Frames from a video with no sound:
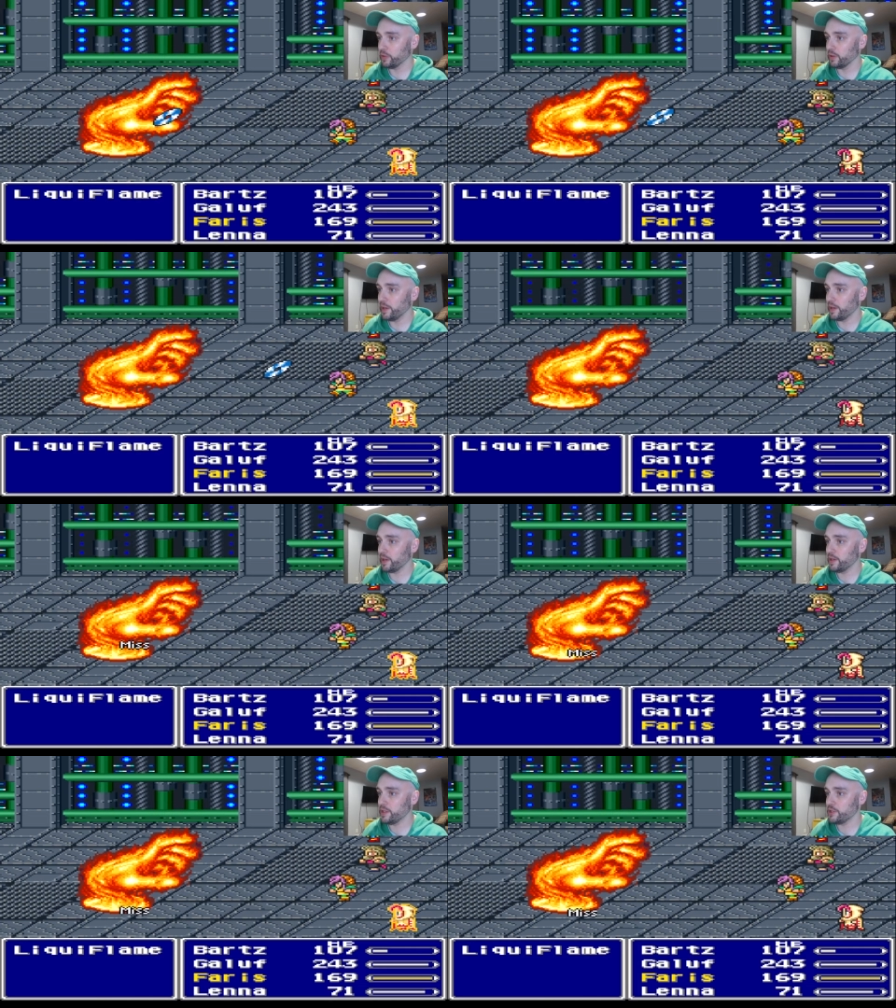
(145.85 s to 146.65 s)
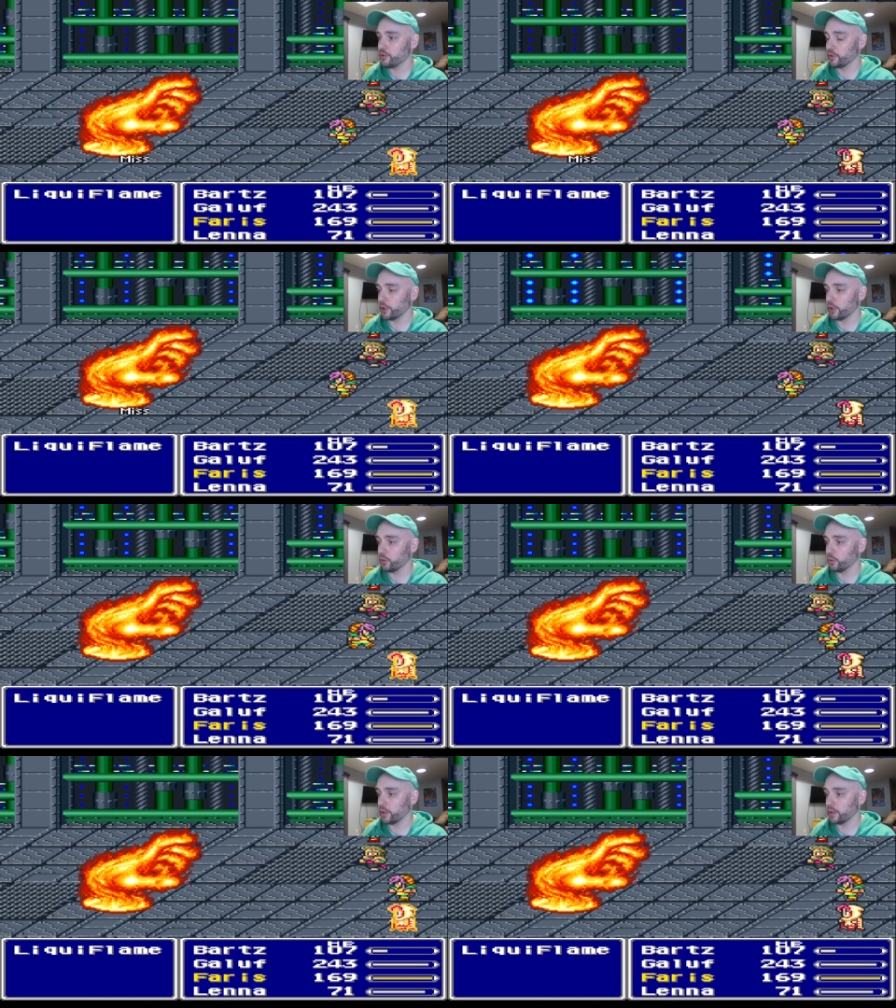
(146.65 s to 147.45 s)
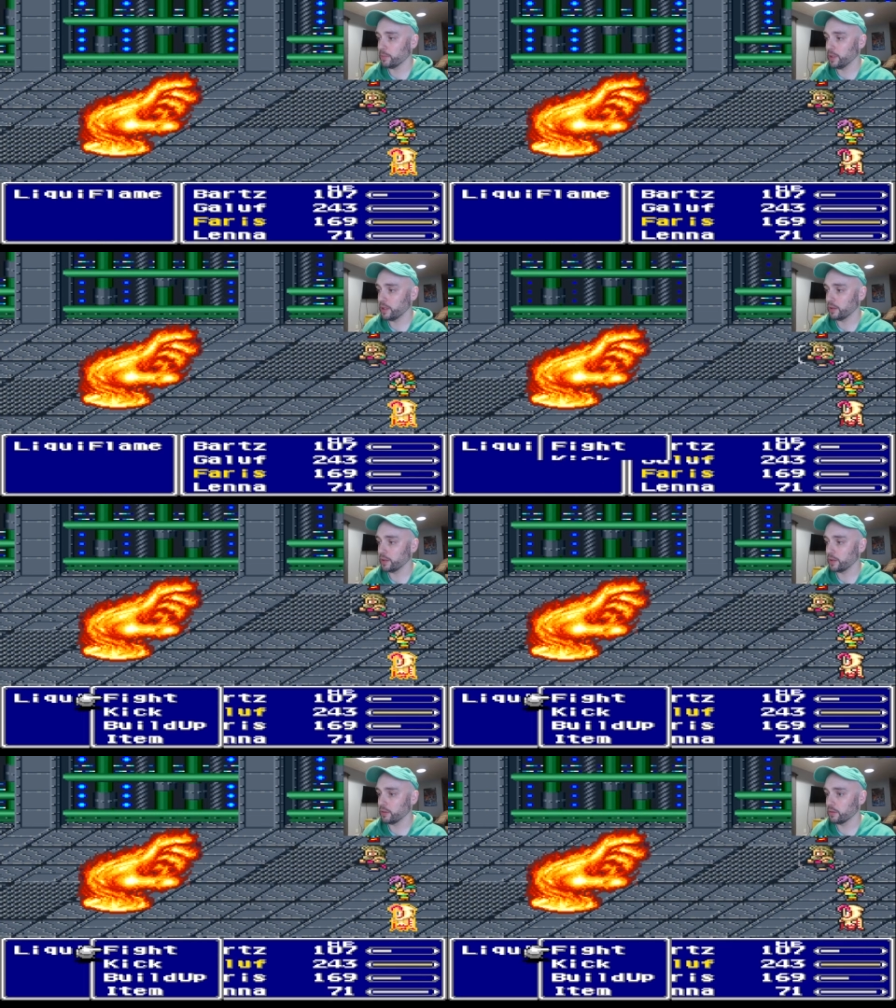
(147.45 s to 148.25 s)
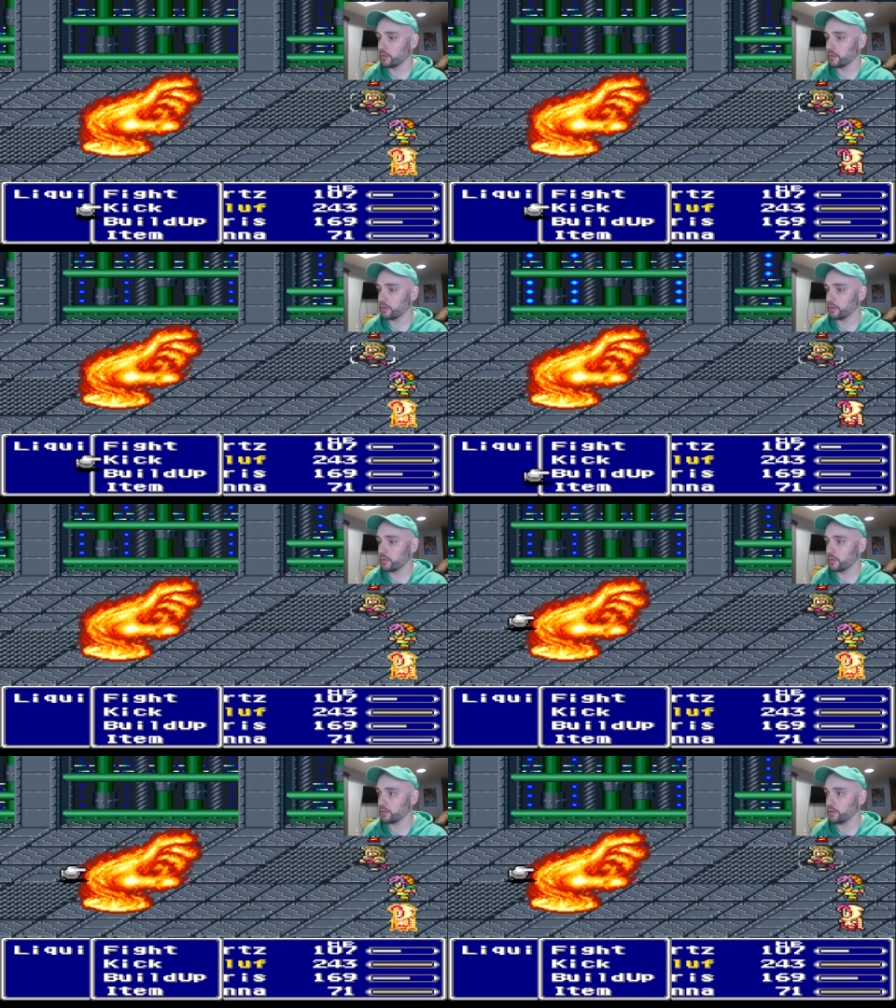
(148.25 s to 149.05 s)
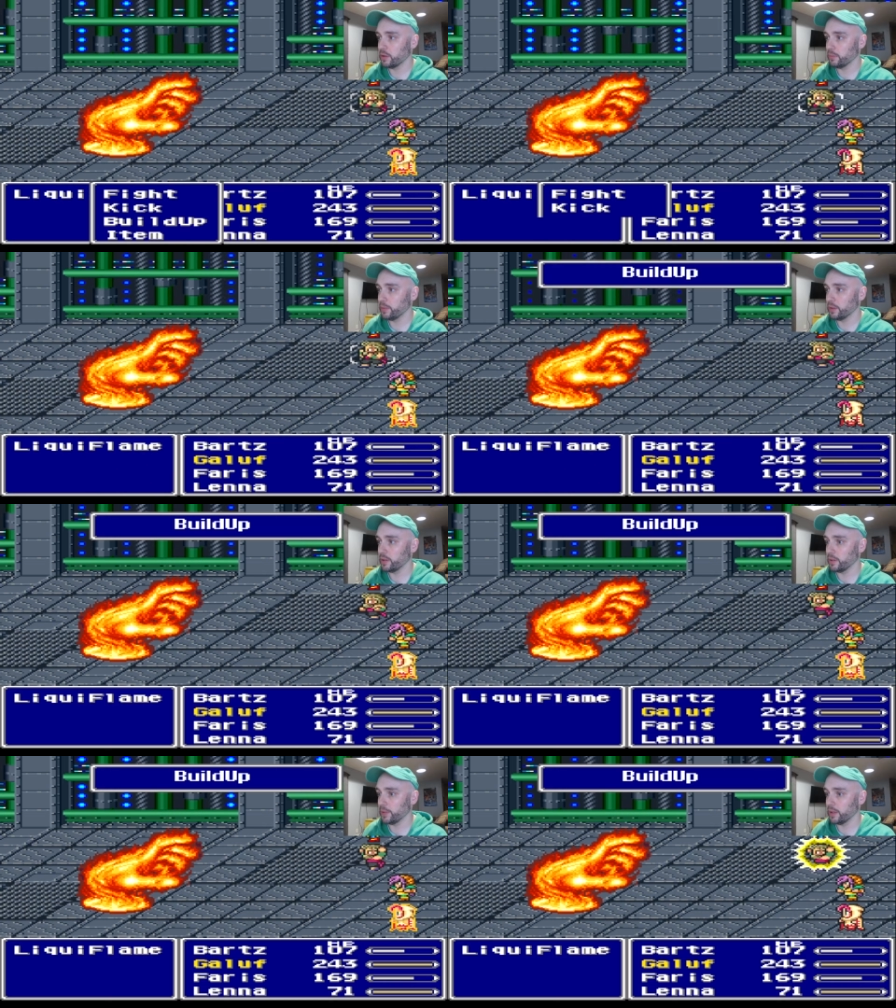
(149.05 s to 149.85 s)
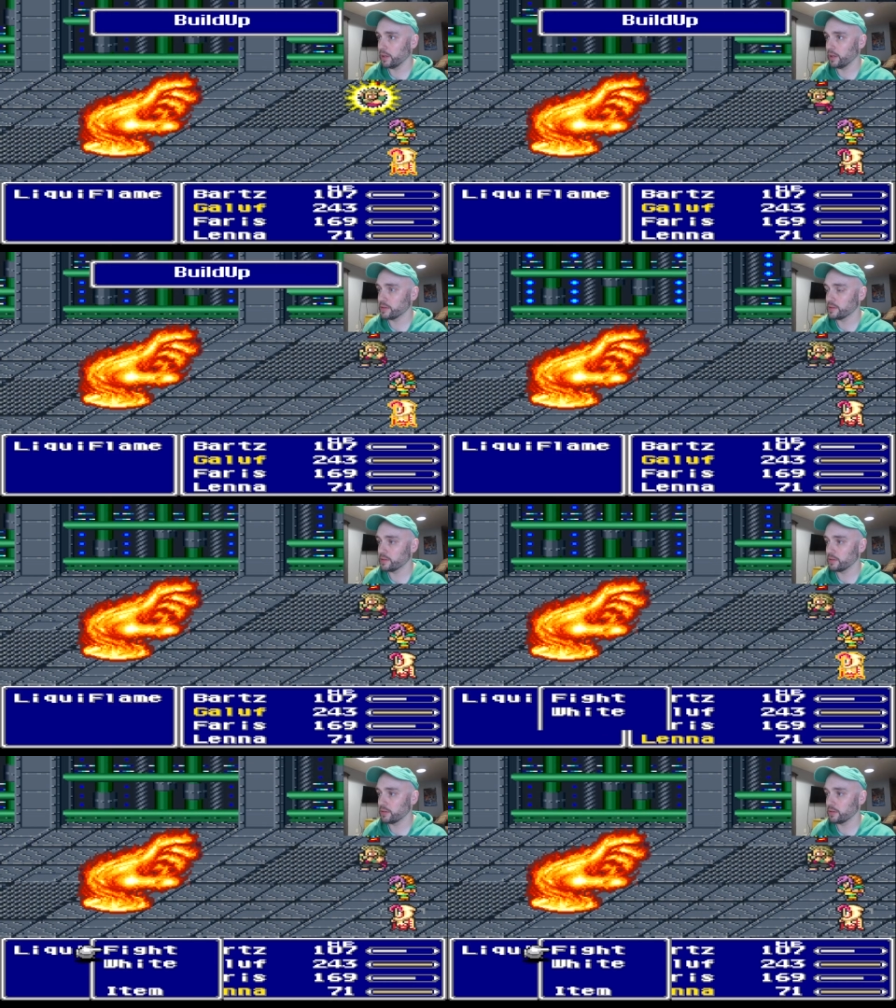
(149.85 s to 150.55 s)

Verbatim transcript: Lena, I need you to go, like, immediately you can build up, I guess.